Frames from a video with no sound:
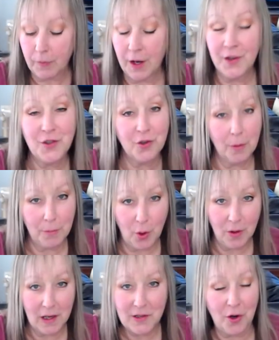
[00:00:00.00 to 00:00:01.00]

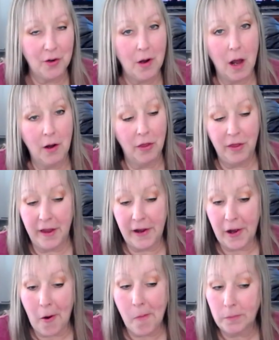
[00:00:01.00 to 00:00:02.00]
Strombolis are not a
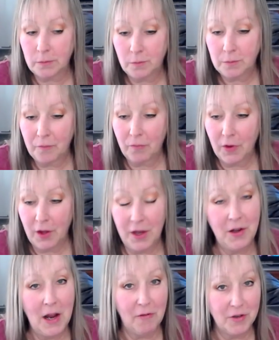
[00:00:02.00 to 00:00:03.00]
thing
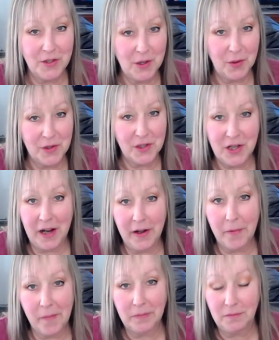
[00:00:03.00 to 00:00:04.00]
in every single state
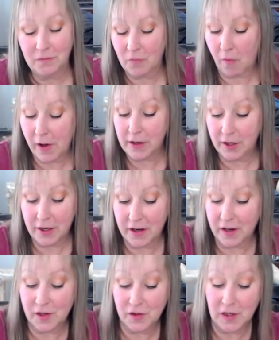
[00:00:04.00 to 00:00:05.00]
in the
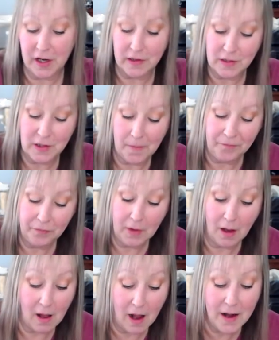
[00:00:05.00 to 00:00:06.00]
United States.
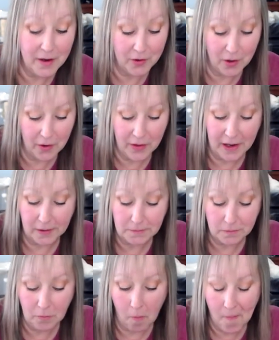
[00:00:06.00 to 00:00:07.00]
I didn't know that.
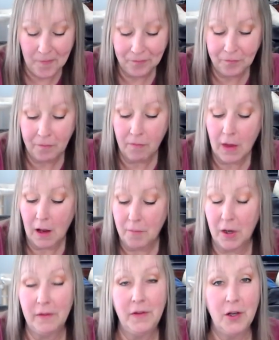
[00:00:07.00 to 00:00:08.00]
But
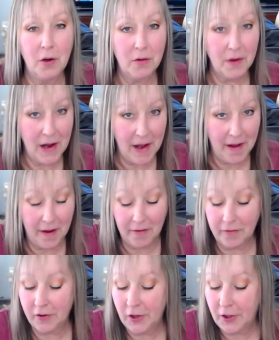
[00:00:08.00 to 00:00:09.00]
if you don't have
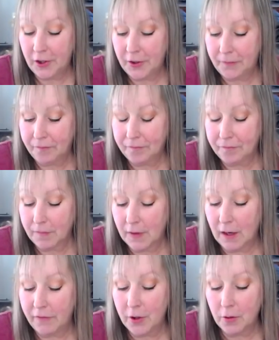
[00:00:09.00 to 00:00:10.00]

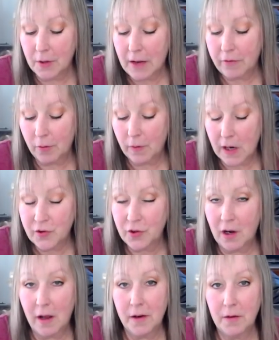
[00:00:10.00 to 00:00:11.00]
a
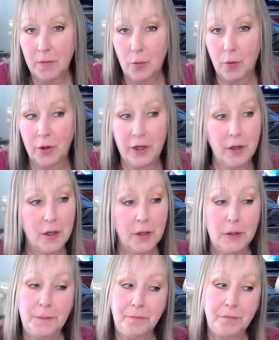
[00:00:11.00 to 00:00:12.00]
restaurant, or
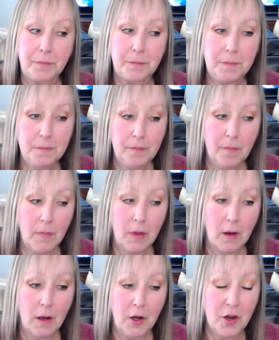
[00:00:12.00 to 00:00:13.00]

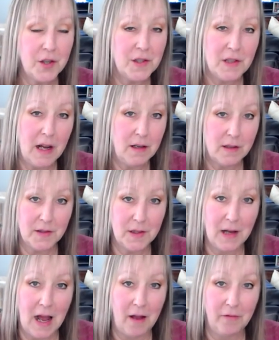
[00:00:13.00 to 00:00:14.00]
your state doesn't
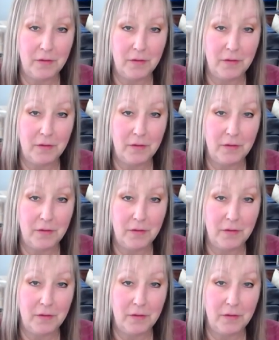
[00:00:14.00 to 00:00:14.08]
have